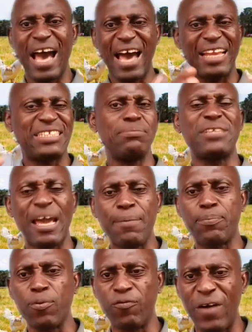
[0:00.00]
and at the same time
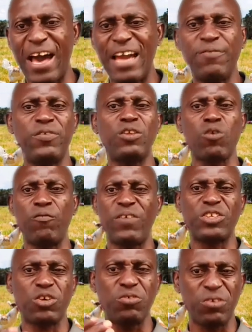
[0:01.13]
provide feed
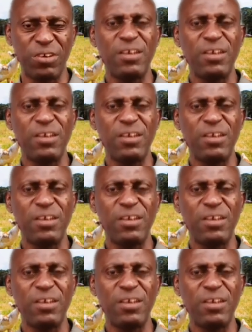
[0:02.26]
conversion